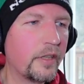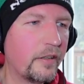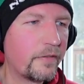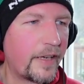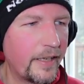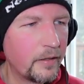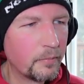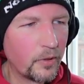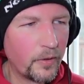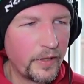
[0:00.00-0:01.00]
if I had
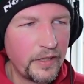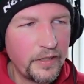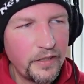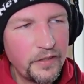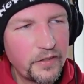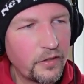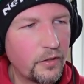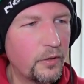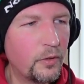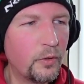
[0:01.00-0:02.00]
employees
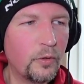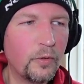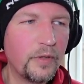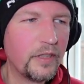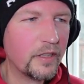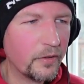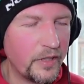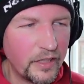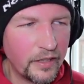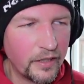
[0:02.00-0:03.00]
who,
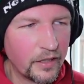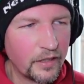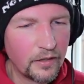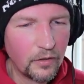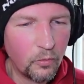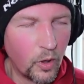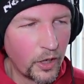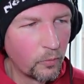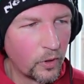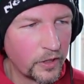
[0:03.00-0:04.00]
needed a
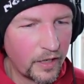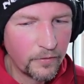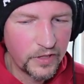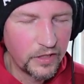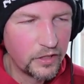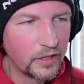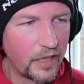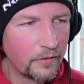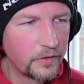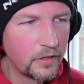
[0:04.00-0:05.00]
one-on-one conversation in the
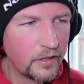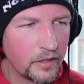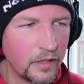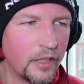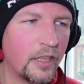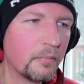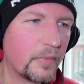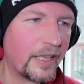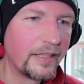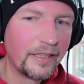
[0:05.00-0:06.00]
cafeteria,
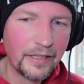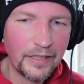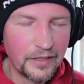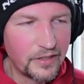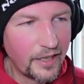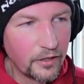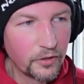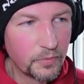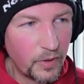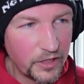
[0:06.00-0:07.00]
but I had to get a
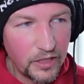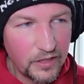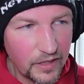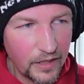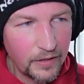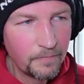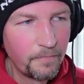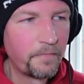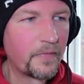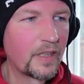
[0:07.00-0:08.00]
technical spreadsheet done,
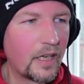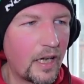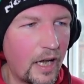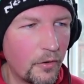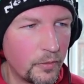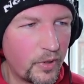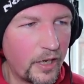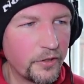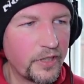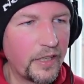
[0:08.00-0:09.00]
I would
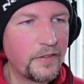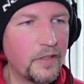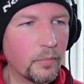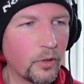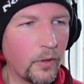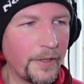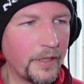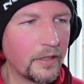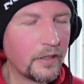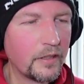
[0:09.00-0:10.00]
prioritize the
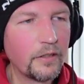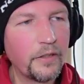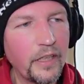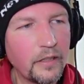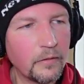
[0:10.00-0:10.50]
employee. Okay.